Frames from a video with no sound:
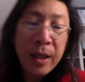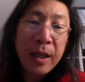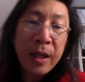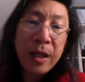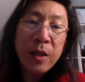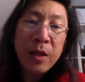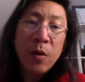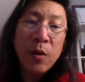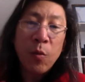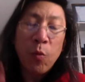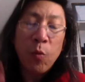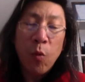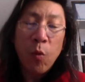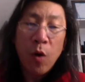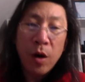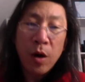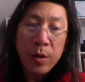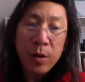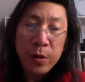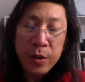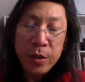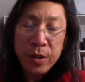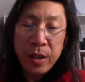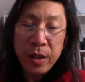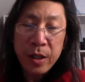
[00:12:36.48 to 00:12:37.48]
The
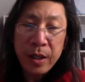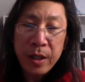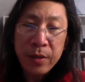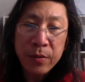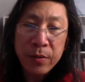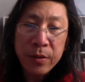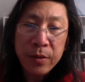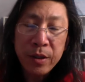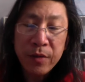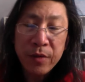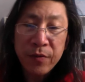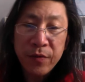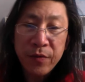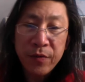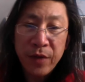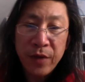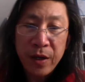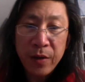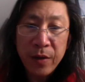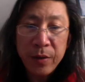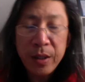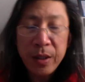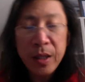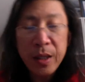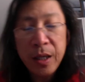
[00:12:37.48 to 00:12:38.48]
water cycle can
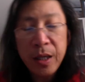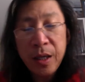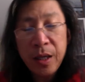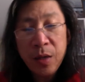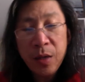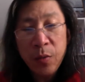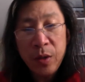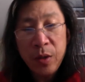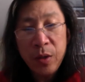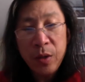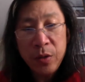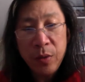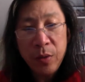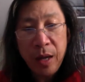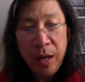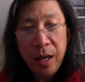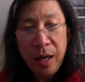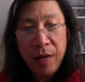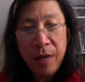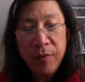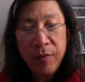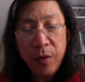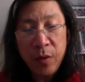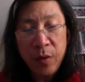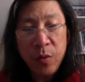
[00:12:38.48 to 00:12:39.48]
vary when you
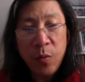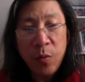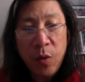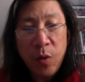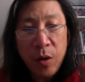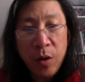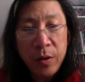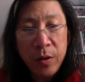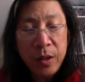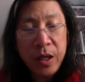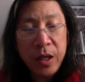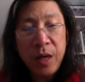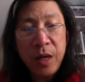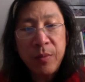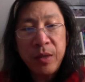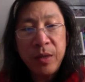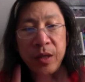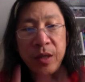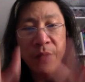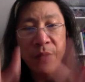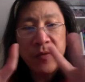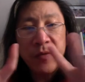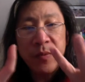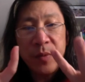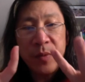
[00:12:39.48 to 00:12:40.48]
have all the water coming
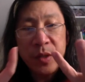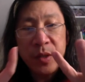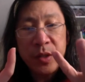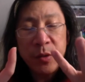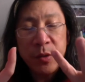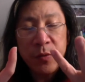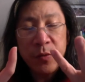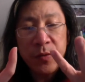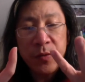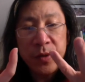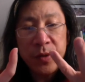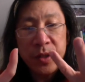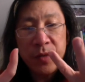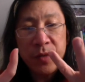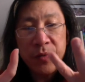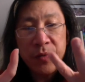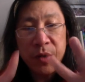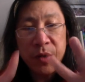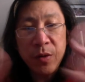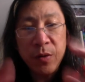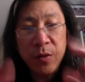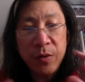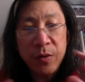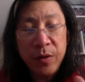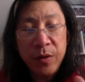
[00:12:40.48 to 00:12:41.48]
in from the surface of the
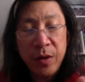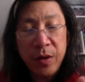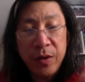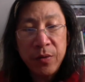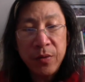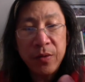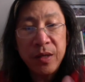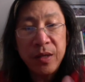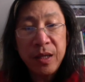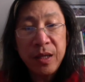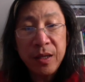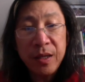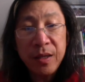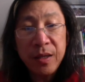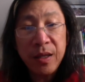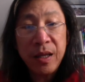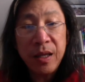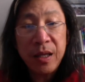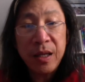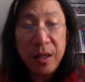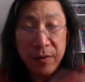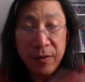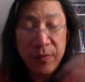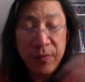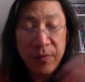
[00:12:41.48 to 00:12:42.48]
Earth or underneath.
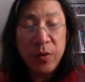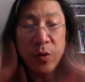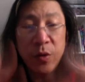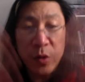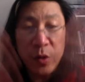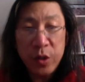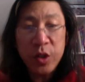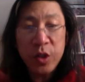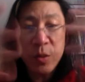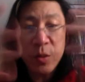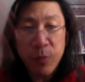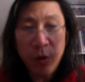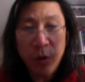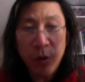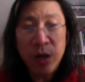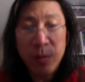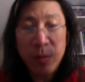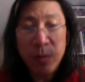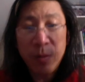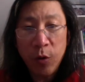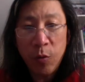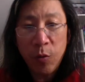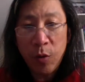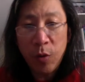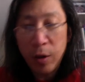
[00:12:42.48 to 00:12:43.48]
Like if you could spray
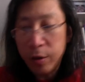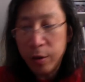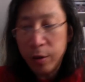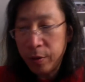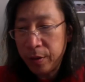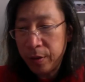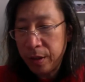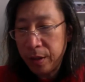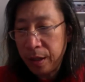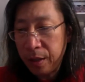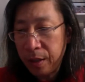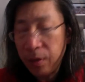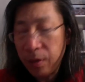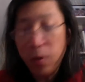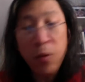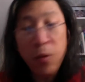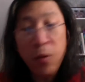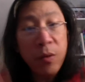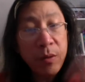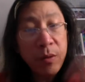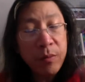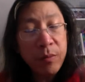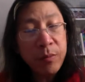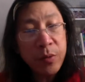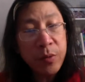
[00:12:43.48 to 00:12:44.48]
more water in the air,
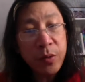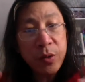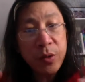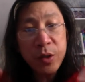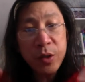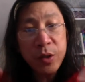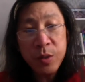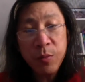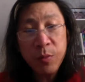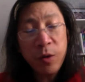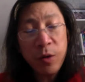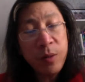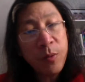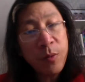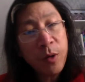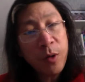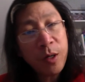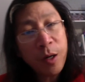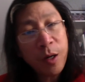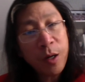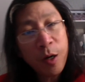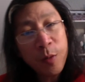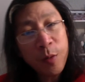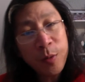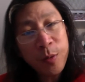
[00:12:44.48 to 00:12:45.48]
or you could spray more
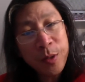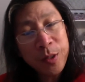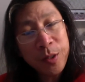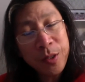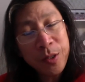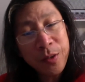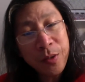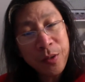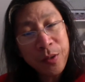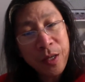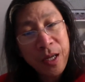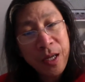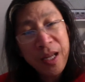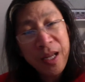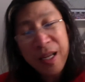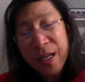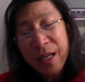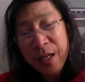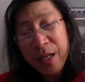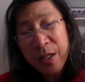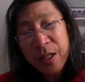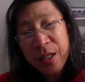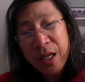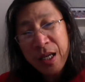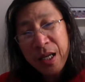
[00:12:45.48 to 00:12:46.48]
carbon too.
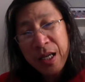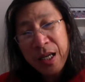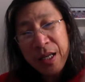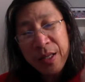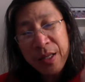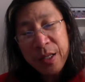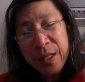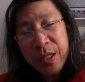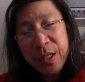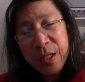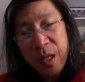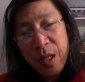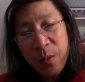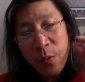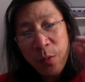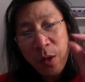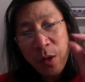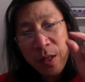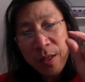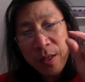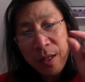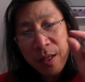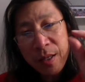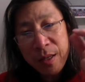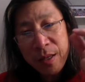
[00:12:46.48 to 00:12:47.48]
Because in the same way
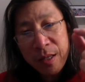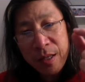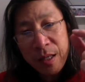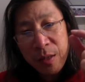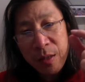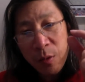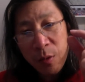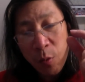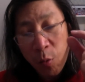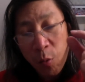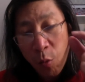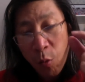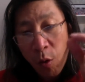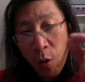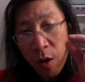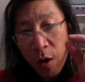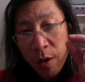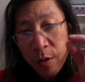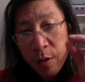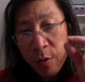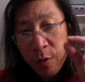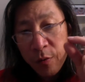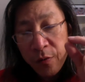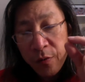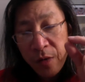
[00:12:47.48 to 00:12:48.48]
that the
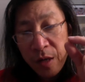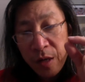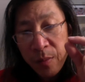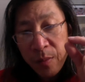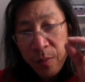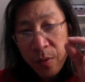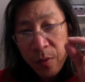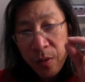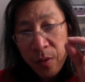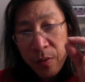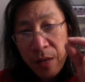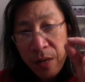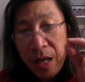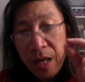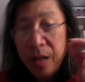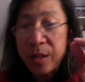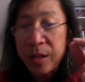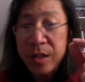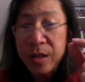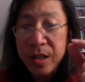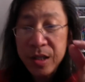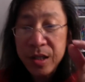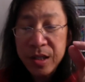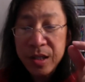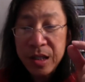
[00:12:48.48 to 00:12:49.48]
water vapor as
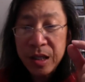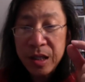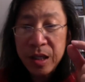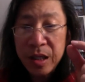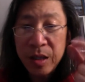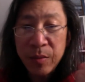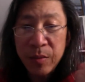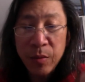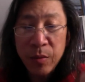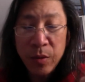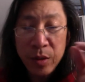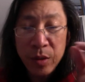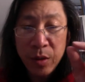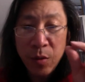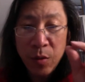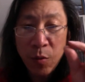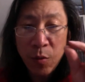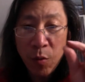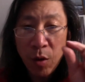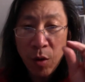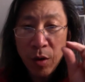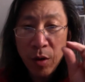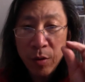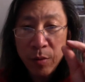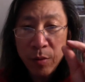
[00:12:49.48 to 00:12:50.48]
steam or
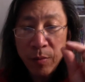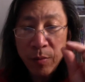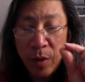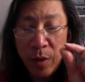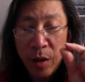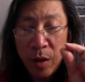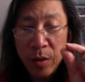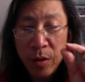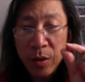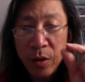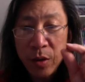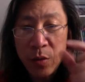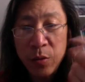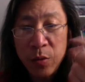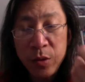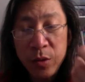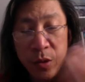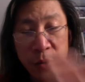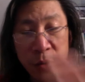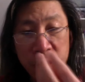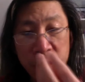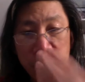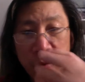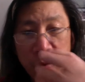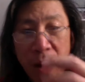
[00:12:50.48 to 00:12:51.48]
water molecules
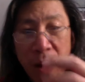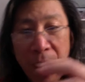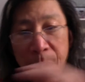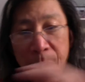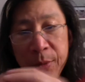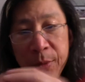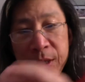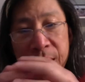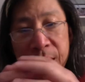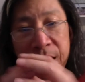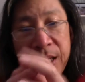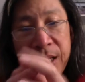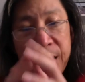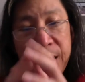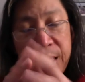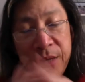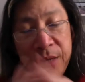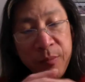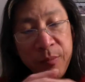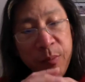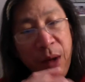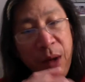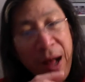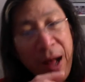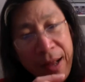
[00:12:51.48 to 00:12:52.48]
are trapped in
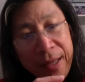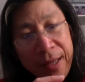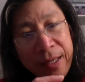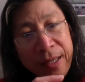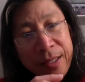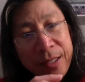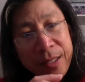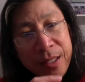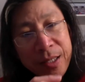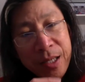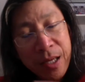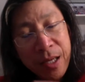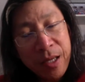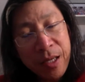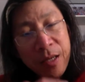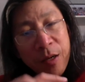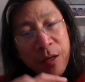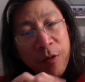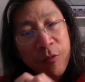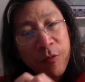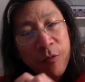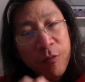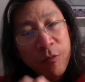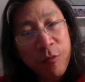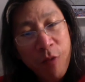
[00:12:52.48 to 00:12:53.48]
pockets
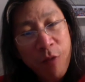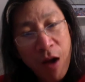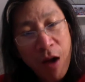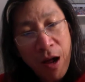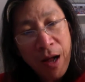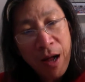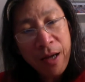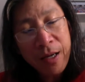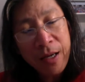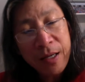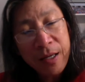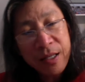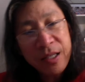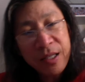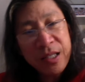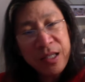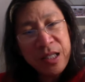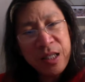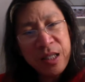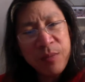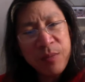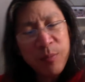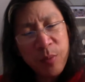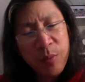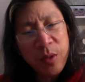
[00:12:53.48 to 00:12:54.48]
of rock
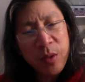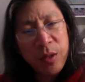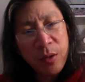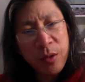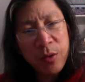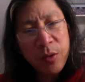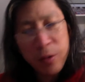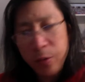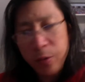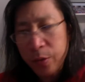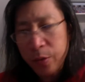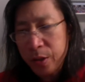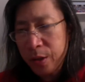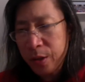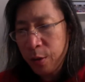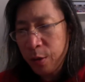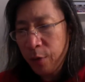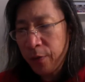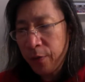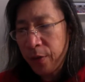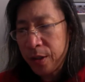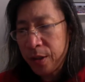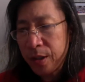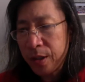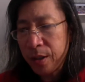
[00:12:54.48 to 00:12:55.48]
deep below Earth's
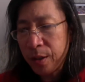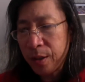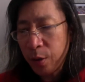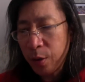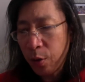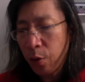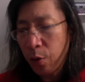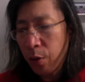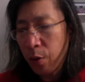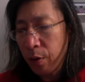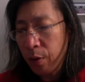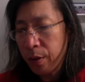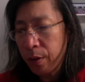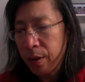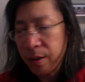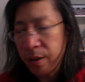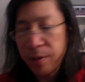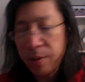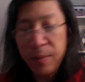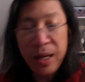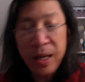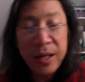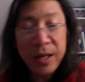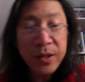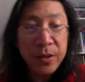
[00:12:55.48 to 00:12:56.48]
surface in the core and in the
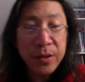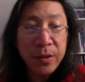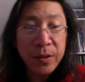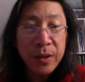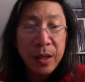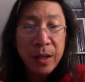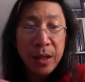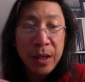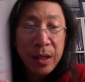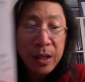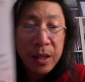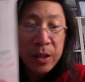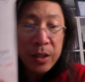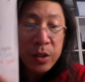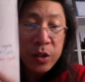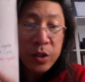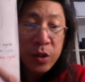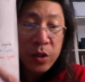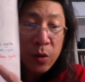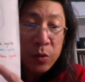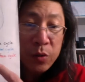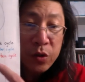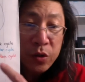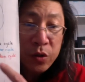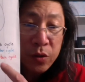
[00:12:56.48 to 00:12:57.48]
mantle,
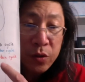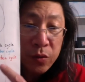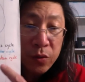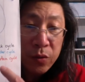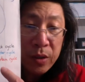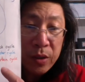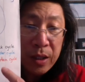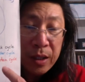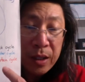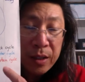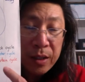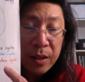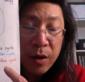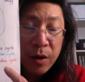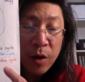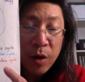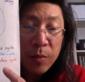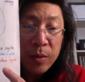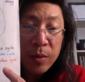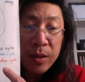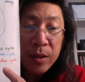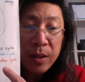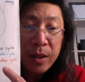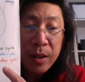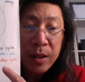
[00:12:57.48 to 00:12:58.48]
so too can
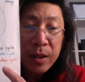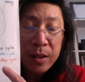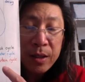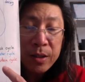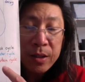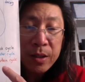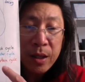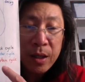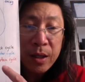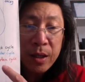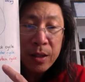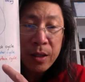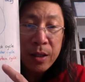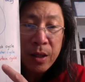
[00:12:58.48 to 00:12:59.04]
carbon dioxide